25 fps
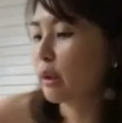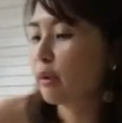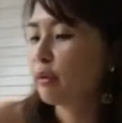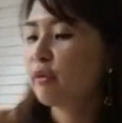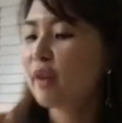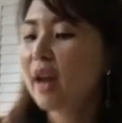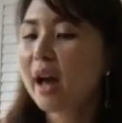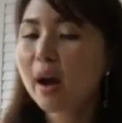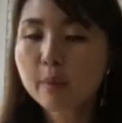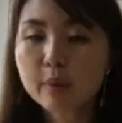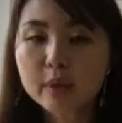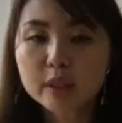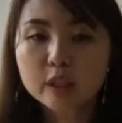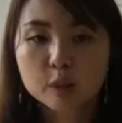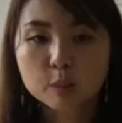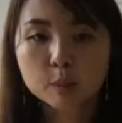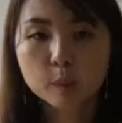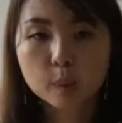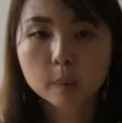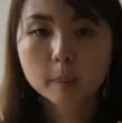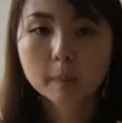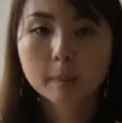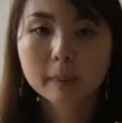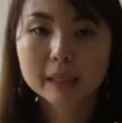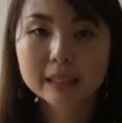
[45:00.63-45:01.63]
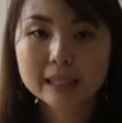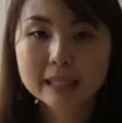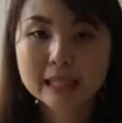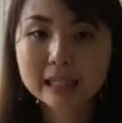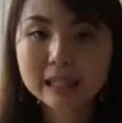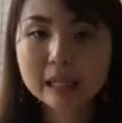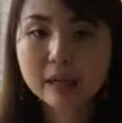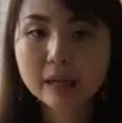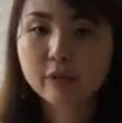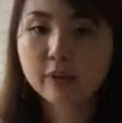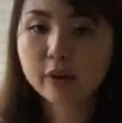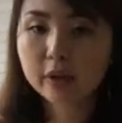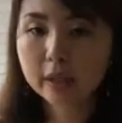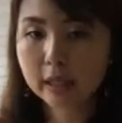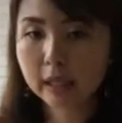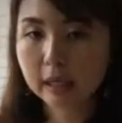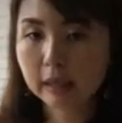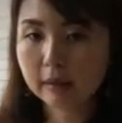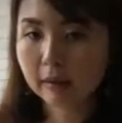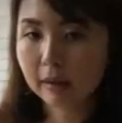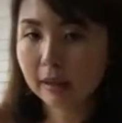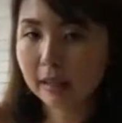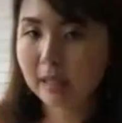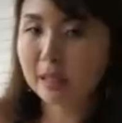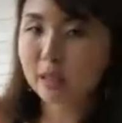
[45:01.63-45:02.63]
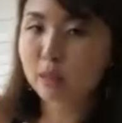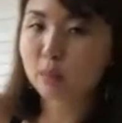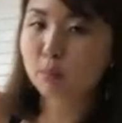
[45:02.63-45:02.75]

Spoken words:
flowers will be delivered in this